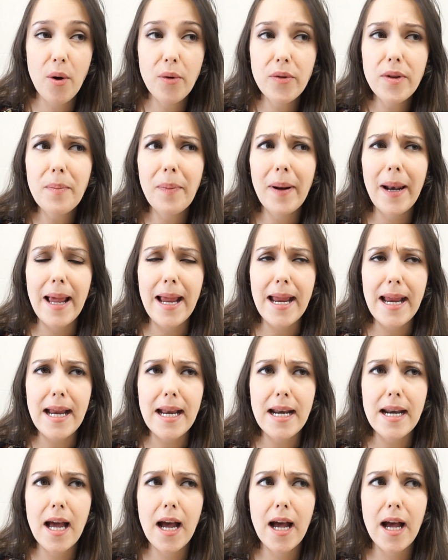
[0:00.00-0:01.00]
on the
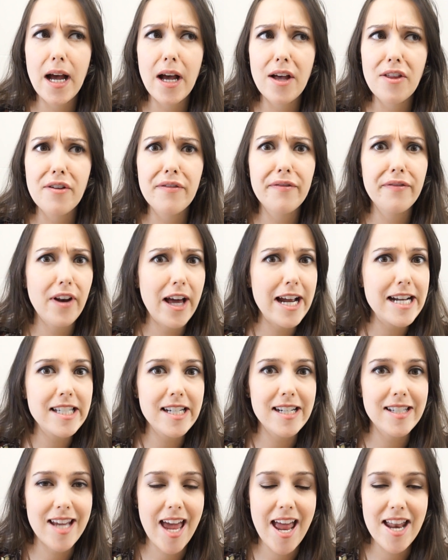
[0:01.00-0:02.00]
plane, the
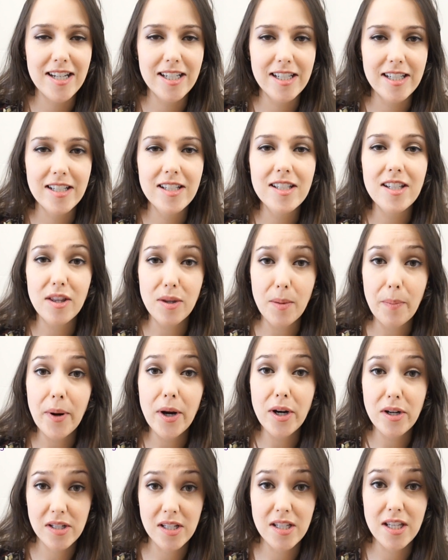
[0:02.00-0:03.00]
flight attendant, the
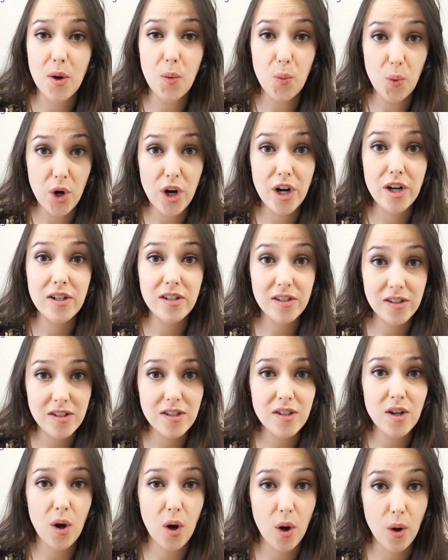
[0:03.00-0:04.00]
person that
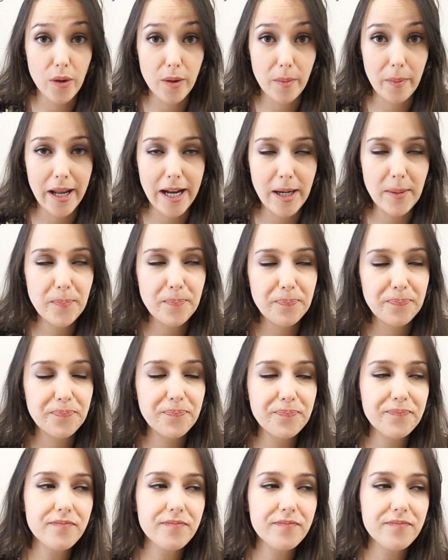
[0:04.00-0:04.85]
works on the plane,